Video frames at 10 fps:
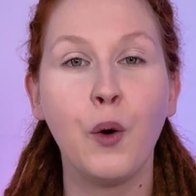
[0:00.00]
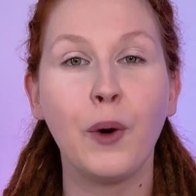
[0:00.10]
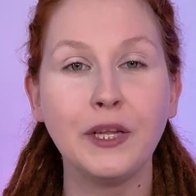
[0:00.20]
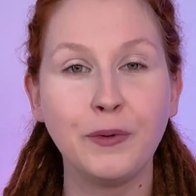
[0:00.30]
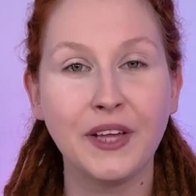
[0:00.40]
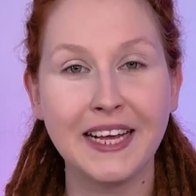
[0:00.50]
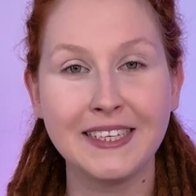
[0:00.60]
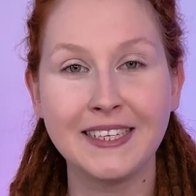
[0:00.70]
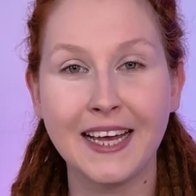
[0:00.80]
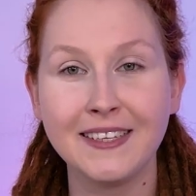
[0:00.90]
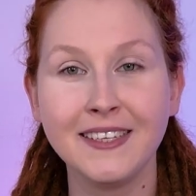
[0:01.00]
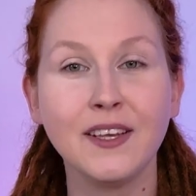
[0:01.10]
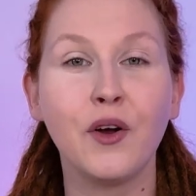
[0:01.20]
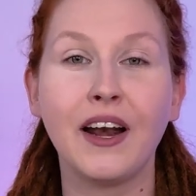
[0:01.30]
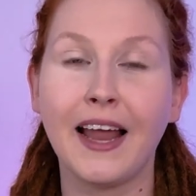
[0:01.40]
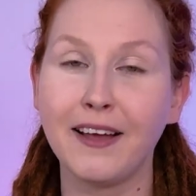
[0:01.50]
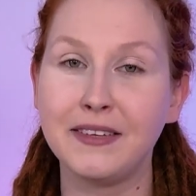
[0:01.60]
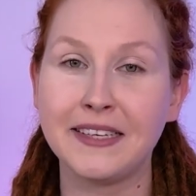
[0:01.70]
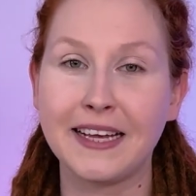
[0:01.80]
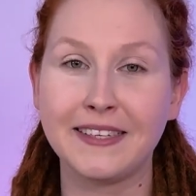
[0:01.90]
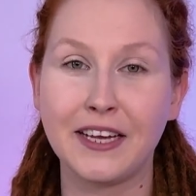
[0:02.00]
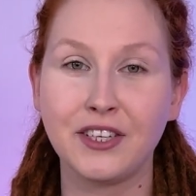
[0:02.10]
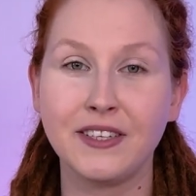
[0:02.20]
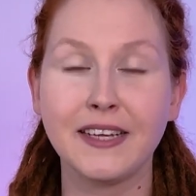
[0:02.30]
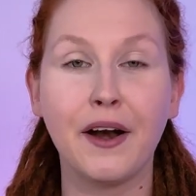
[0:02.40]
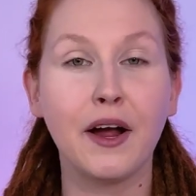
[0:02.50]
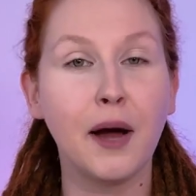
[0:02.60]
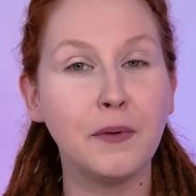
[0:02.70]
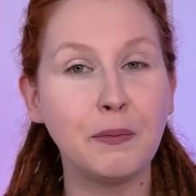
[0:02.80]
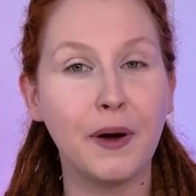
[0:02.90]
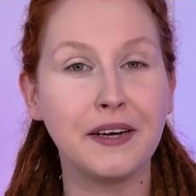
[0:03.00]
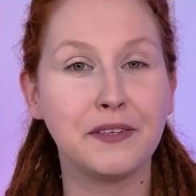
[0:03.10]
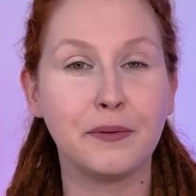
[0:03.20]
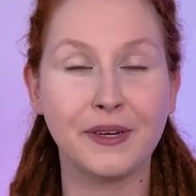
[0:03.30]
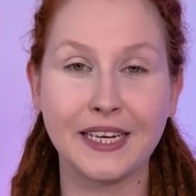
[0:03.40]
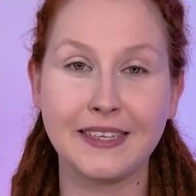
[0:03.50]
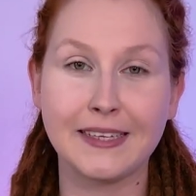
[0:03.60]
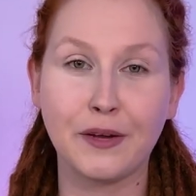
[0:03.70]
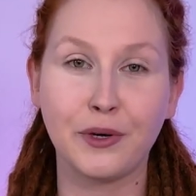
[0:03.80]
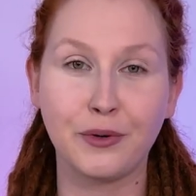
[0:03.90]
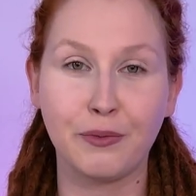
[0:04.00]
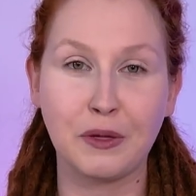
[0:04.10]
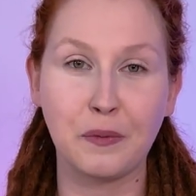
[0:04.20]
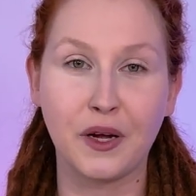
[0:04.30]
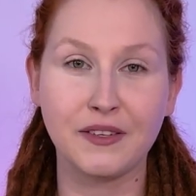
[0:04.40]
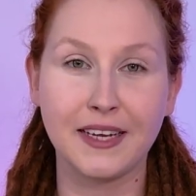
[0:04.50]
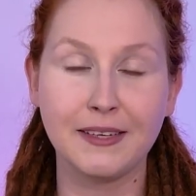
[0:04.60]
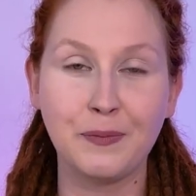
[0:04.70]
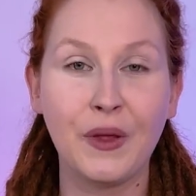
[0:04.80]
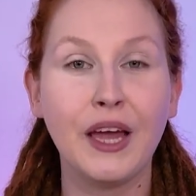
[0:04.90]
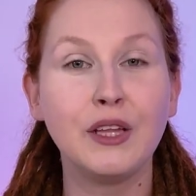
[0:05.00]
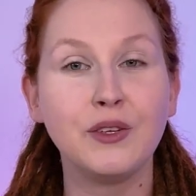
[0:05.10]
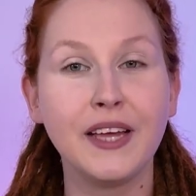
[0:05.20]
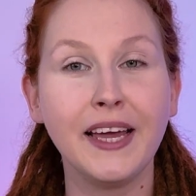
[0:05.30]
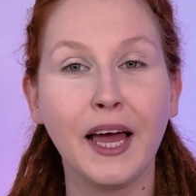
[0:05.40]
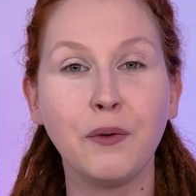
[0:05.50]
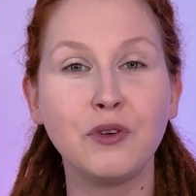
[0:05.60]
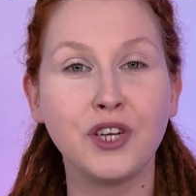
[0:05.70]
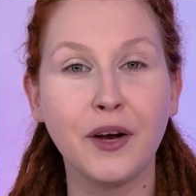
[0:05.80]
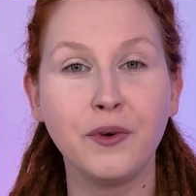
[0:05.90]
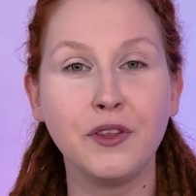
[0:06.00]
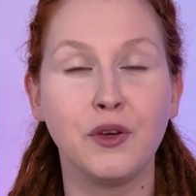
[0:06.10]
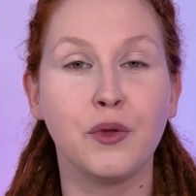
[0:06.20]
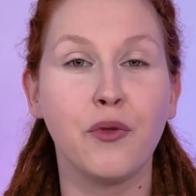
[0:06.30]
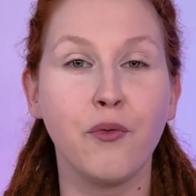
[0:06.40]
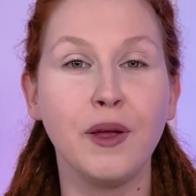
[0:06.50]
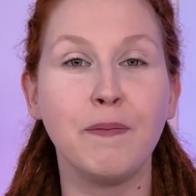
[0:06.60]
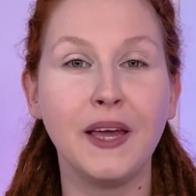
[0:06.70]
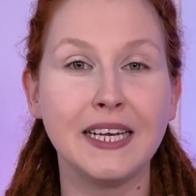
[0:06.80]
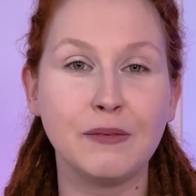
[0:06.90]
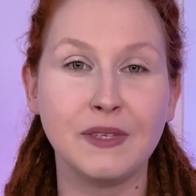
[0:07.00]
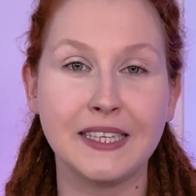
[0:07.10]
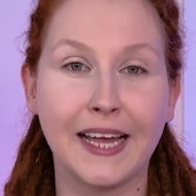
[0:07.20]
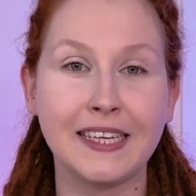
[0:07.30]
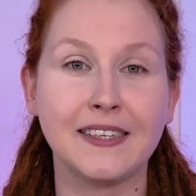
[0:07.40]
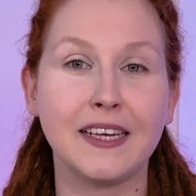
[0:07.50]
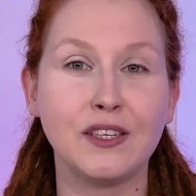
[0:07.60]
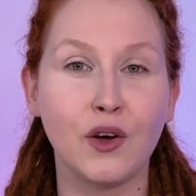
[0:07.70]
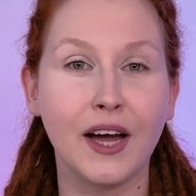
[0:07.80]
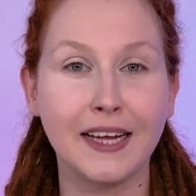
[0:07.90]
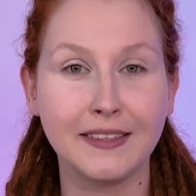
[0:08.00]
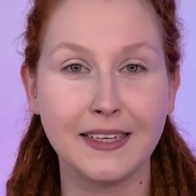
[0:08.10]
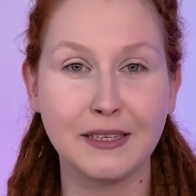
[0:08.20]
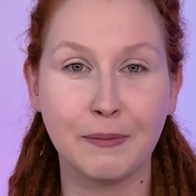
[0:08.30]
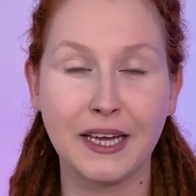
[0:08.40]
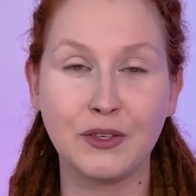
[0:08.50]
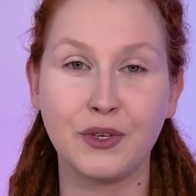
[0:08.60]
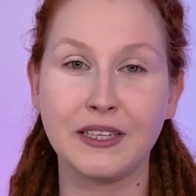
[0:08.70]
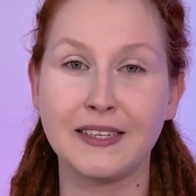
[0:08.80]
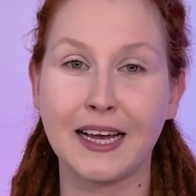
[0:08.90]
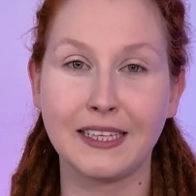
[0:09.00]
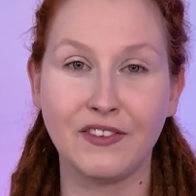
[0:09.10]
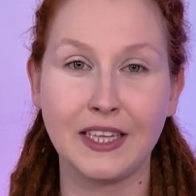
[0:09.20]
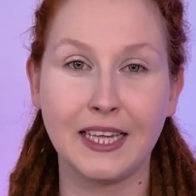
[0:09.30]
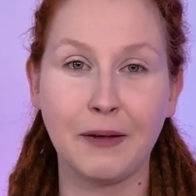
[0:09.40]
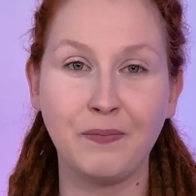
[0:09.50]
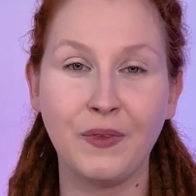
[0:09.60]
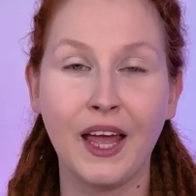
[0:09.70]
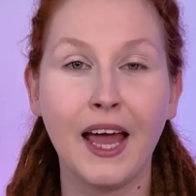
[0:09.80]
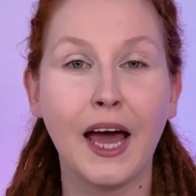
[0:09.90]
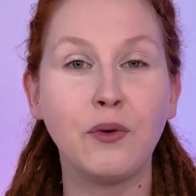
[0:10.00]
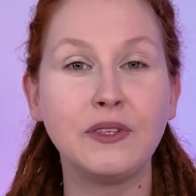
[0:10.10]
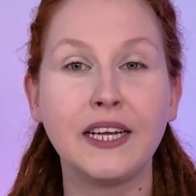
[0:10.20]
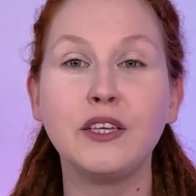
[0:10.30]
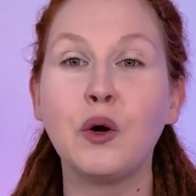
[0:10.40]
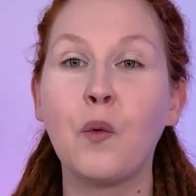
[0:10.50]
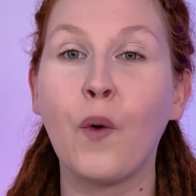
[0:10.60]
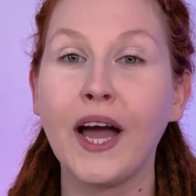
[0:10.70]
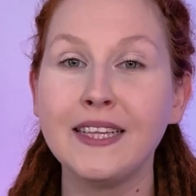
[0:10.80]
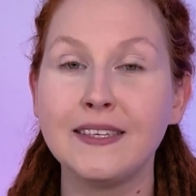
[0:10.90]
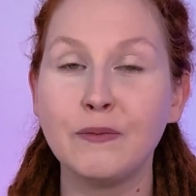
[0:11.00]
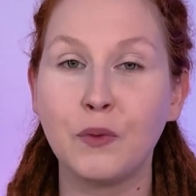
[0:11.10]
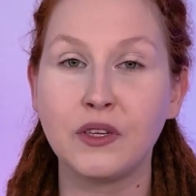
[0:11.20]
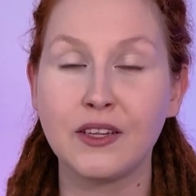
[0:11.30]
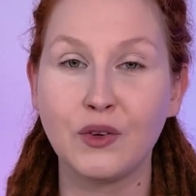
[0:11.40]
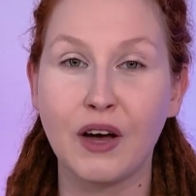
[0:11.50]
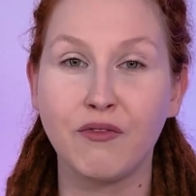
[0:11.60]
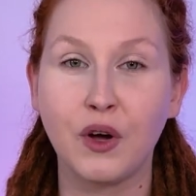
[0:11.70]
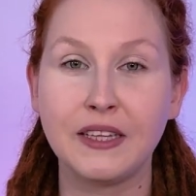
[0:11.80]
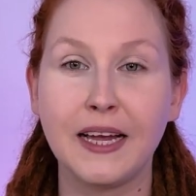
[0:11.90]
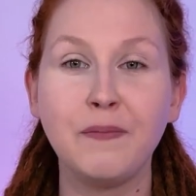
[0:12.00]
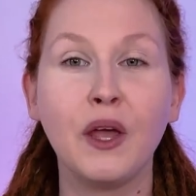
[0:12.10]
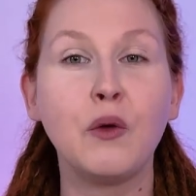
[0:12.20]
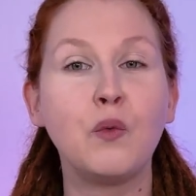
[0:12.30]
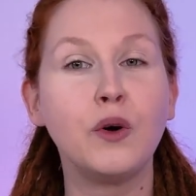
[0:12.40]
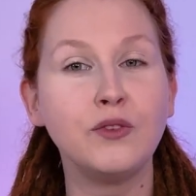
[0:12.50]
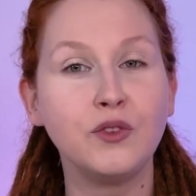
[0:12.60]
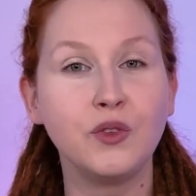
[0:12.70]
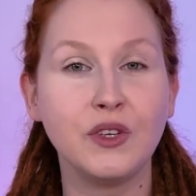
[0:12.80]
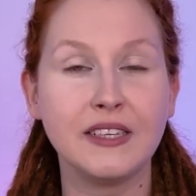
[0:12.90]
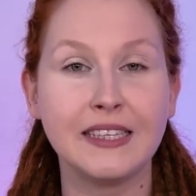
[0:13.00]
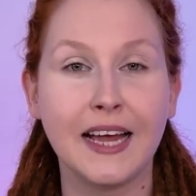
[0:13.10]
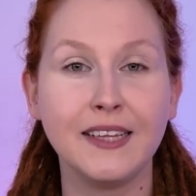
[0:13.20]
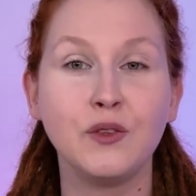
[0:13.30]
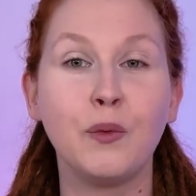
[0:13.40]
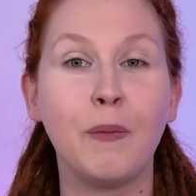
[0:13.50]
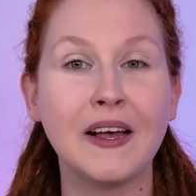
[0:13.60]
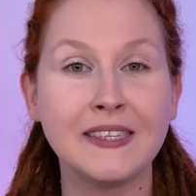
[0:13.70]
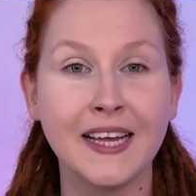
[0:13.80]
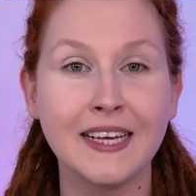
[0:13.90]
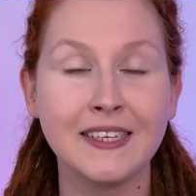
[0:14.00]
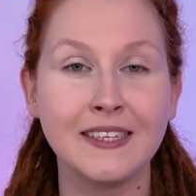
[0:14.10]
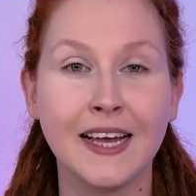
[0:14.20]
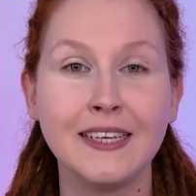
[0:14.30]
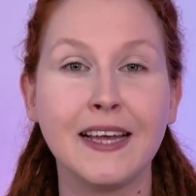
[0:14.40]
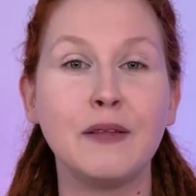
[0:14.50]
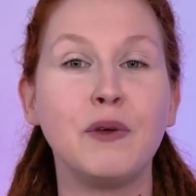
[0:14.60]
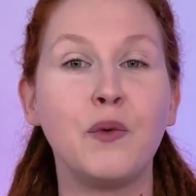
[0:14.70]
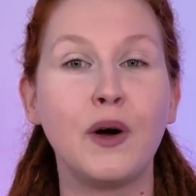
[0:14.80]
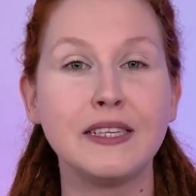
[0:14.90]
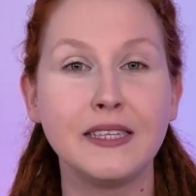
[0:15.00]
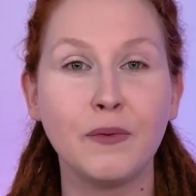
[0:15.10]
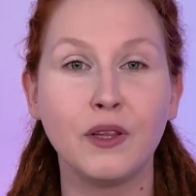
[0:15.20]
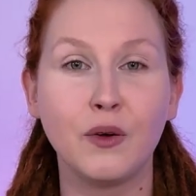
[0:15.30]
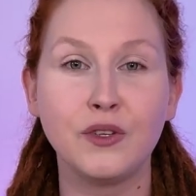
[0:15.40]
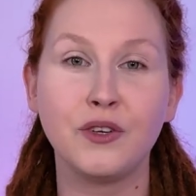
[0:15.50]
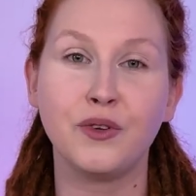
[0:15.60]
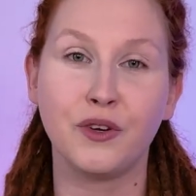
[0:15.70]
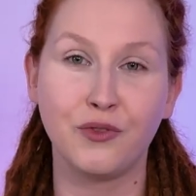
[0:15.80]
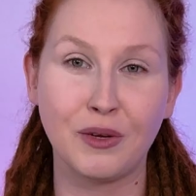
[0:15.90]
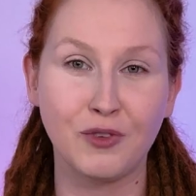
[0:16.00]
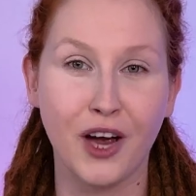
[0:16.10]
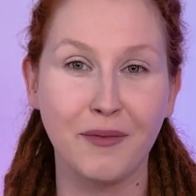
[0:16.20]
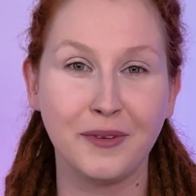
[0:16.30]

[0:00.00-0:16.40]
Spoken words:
Whiteboard exercises or live design sessions are a common part of a product design recruitment process. Today, I will share with you 3 biggest mistakes that I saw candidates make during this activity. I will tell you why it is important to avoid them and what to do instead to pass the exercise and be one step closer to your dream job.